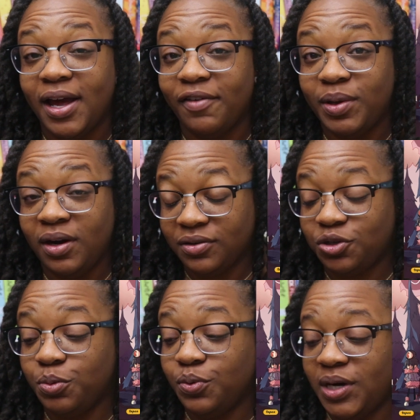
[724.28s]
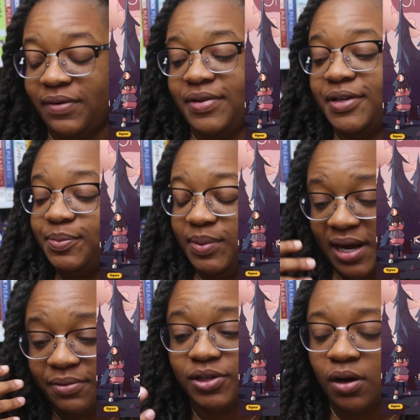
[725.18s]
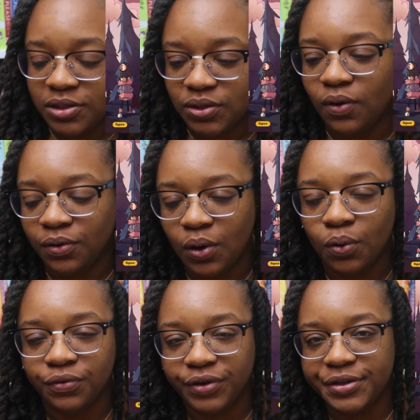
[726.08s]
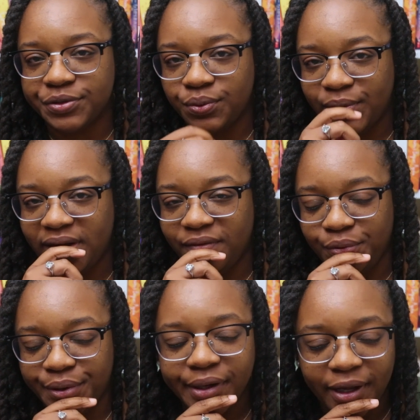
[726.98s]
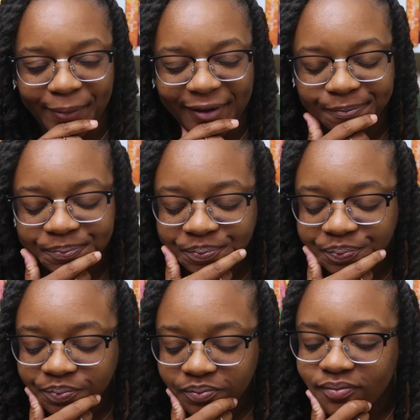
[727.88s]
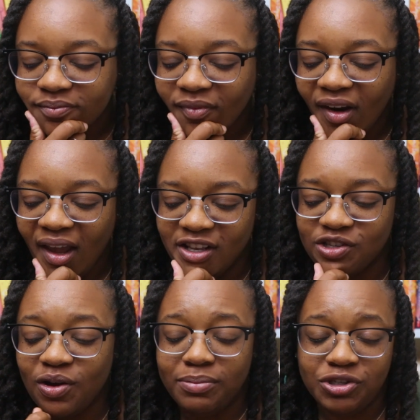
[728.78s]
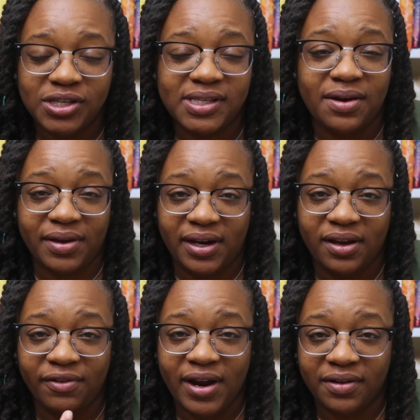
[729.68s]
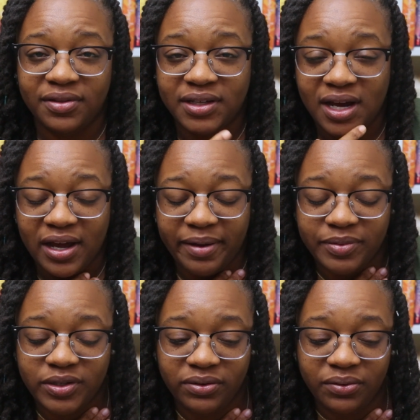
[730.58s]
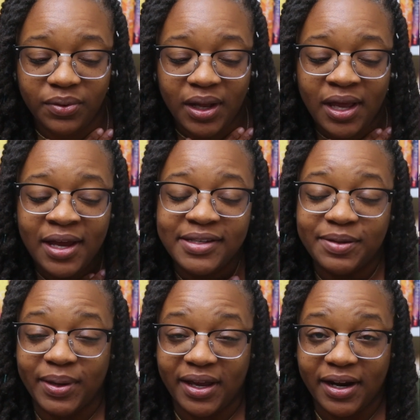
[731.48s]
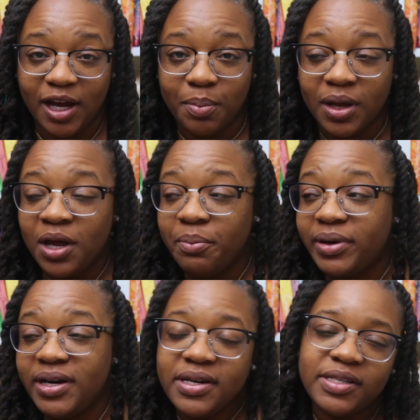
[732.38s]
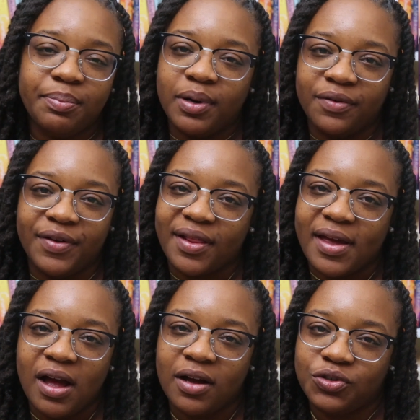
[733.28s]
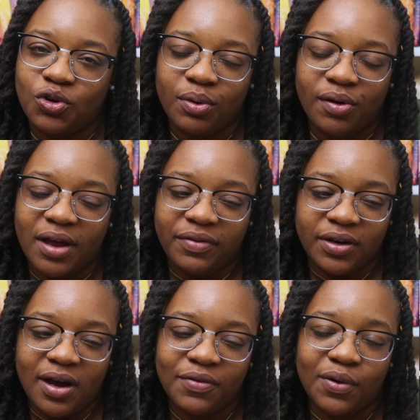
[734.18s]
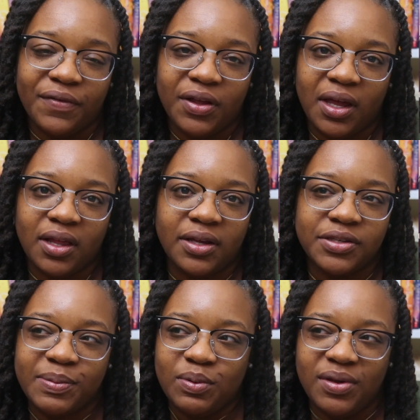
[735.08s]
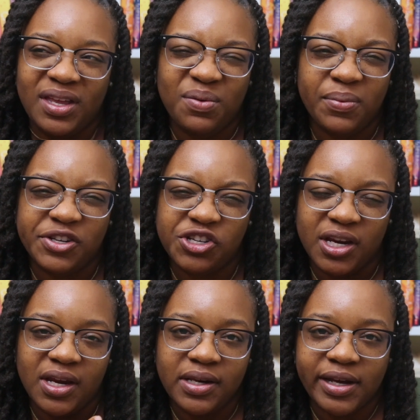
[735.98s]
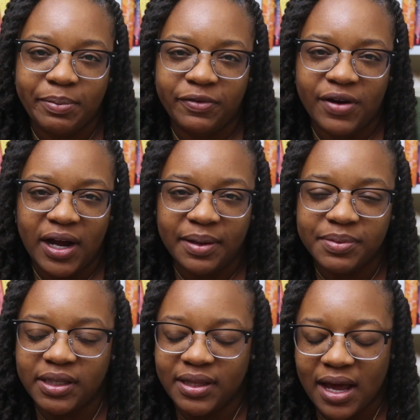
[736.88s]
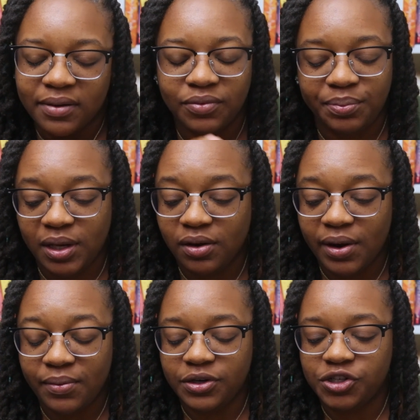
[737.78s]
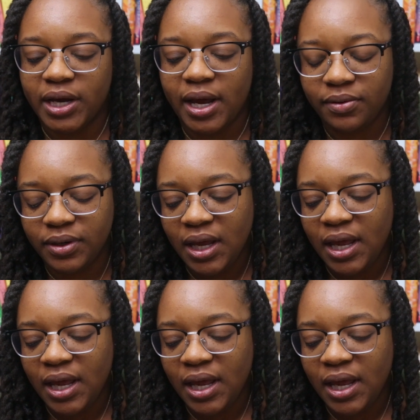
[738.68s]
have been October when I read this, but I was also on hold for this one, waiting for it to come in. And so I'm just now getting around the time to pick it up. But it is a perfect like October graphic novel. If you like spooky, witchy type of vibes, then that would be a great one to check out.